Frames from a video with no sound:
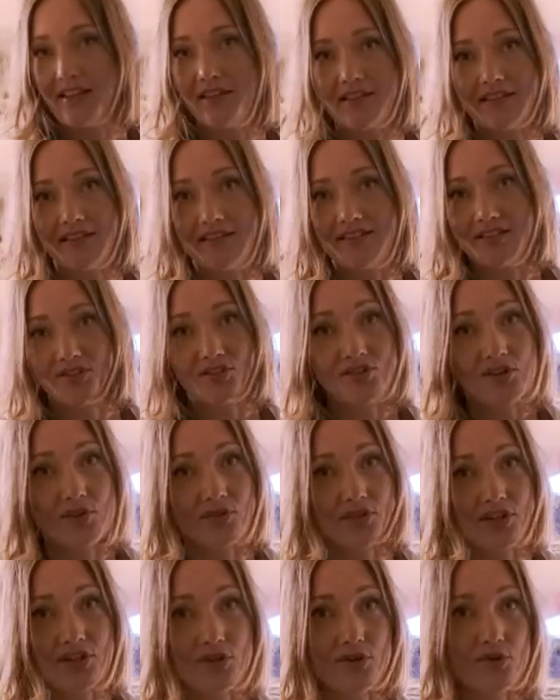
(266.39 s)
this is a
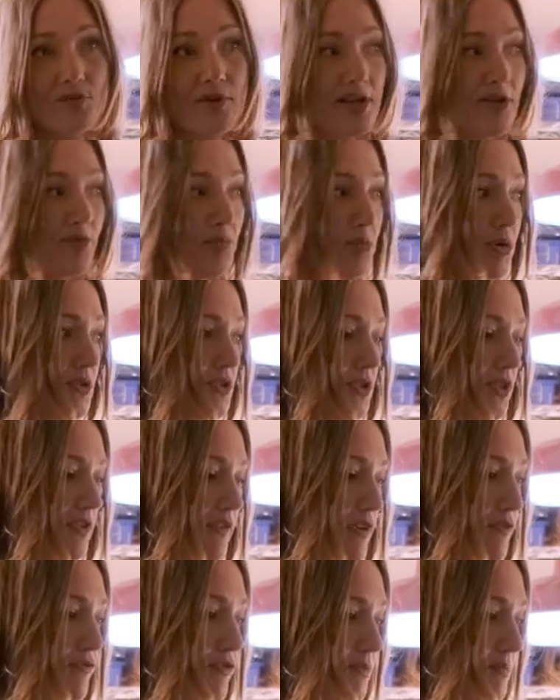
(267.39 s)
totally new way of
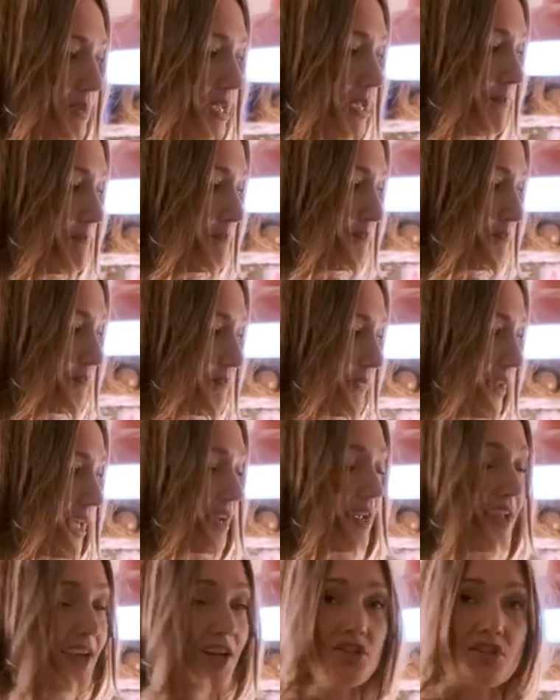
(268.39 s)
preserving for me, and
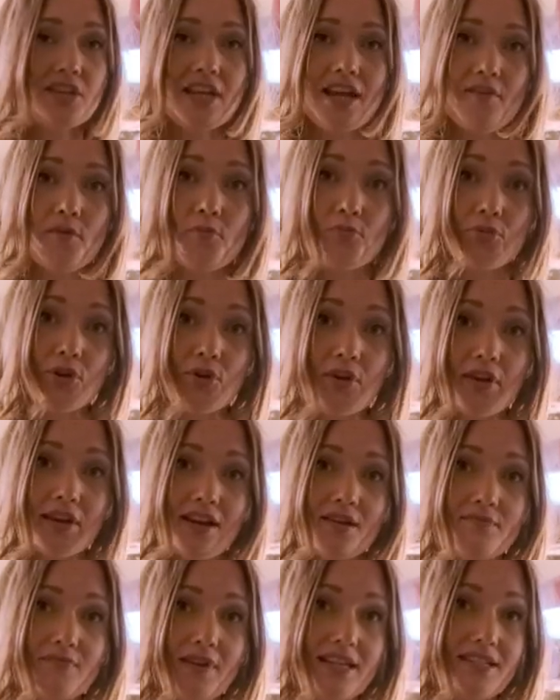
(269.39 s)
I actually haven't broken
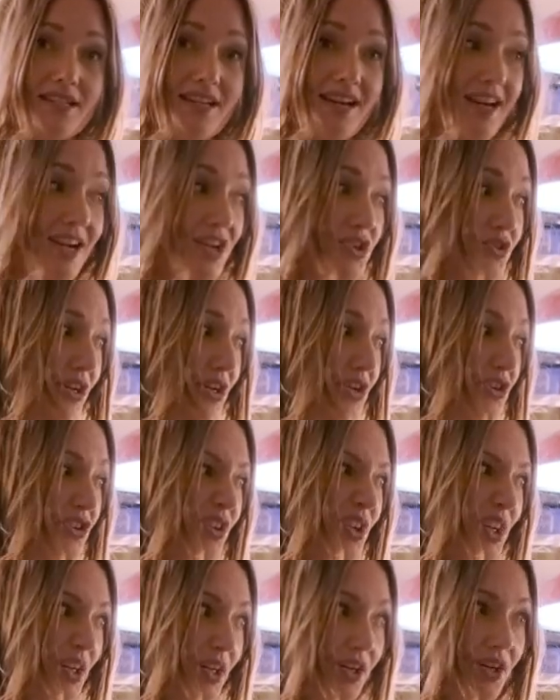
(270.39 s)
out my dehydrator
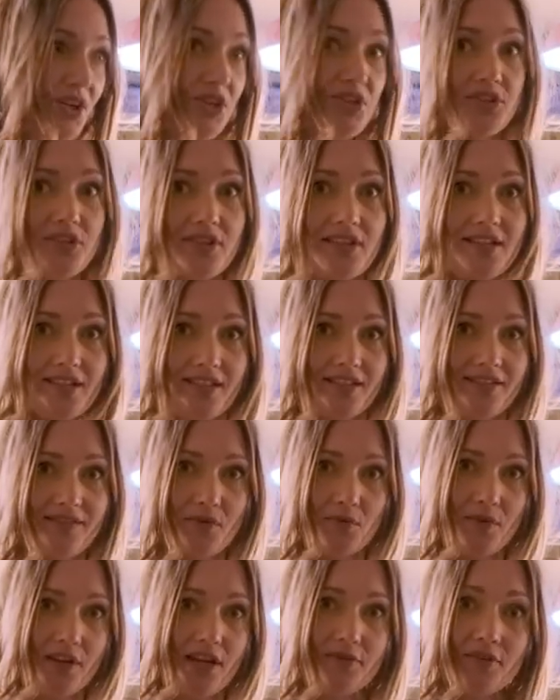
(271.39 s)
all year.
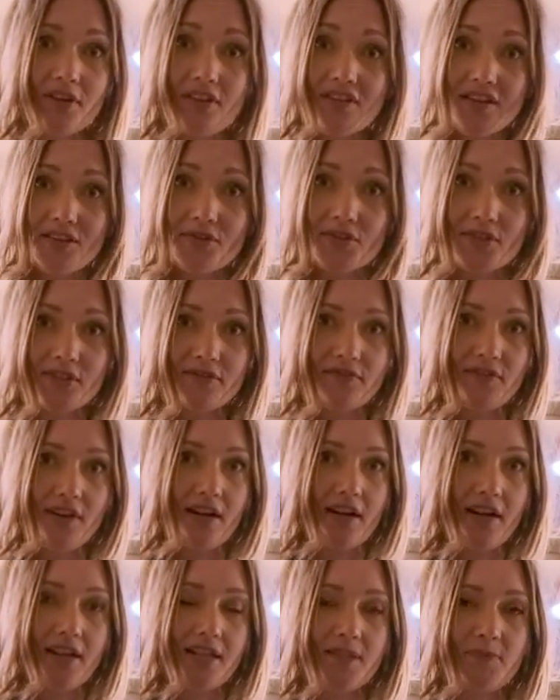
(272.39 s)
Everything so
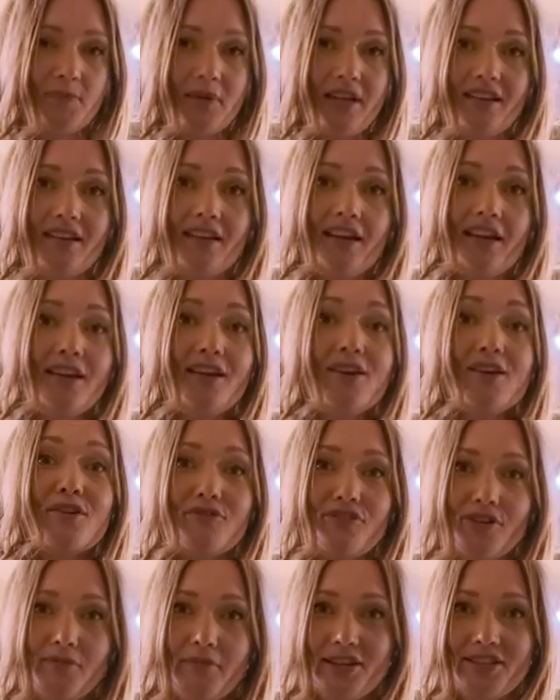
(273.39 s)
far has been
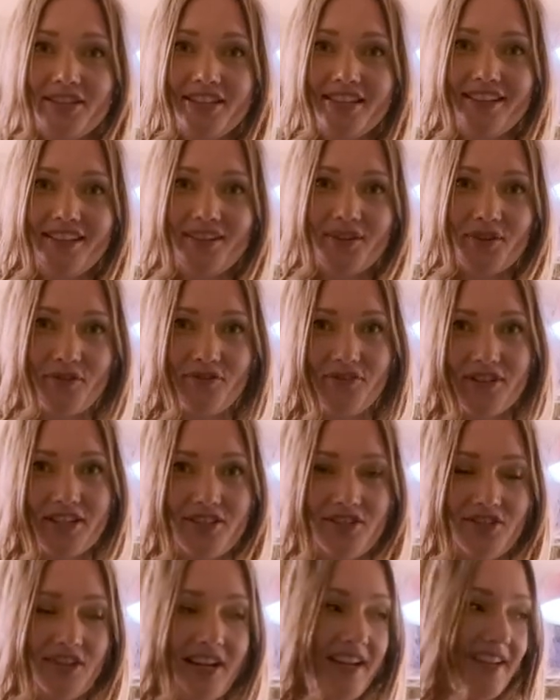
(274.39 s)
fermented or
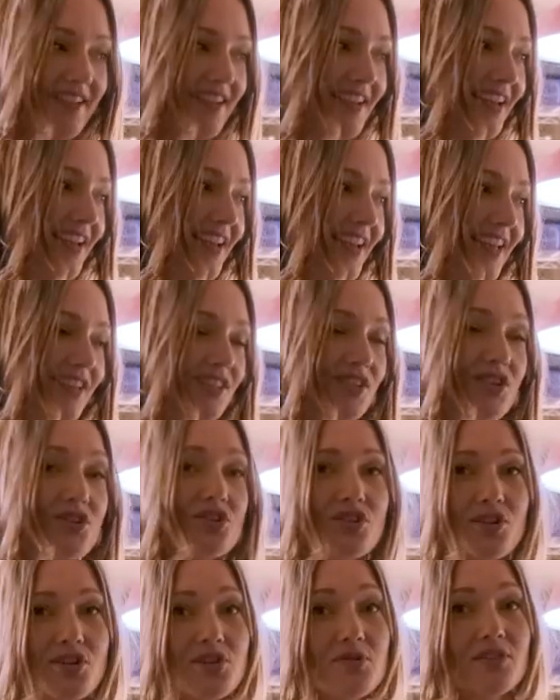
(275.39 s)
freeze-dried, and I'll
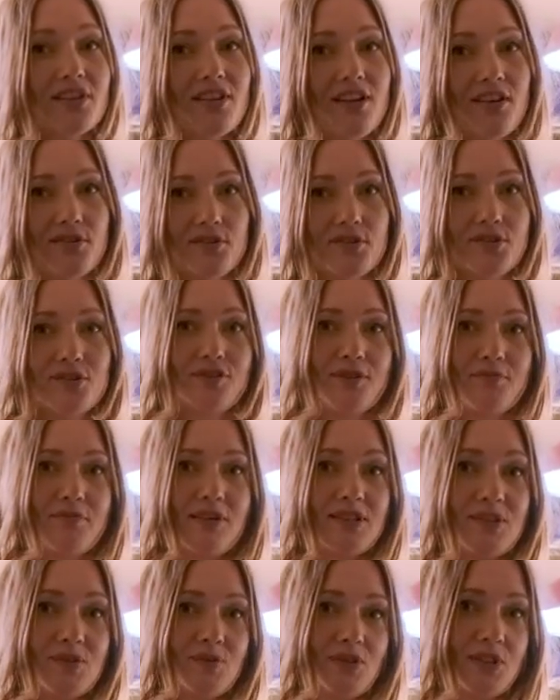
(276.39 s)
show you a lot of those
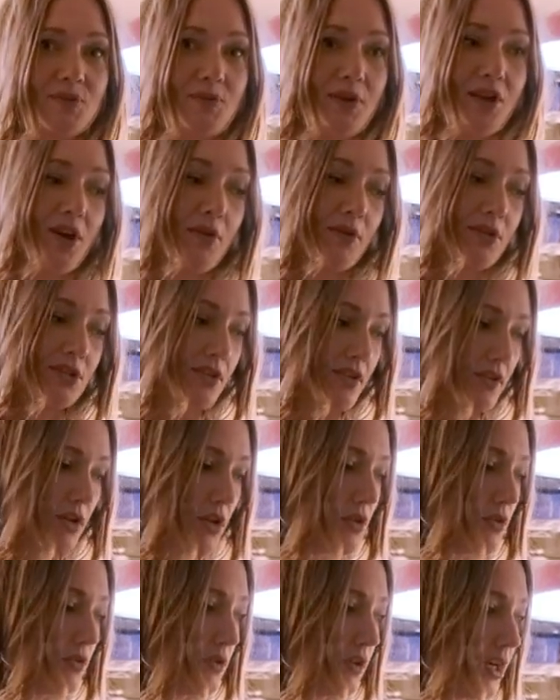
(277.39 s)
ferments once we go into the
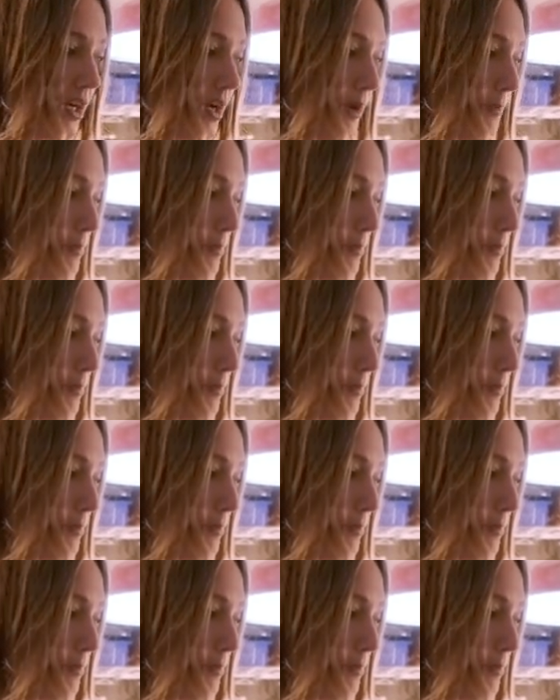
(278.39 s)
cooler,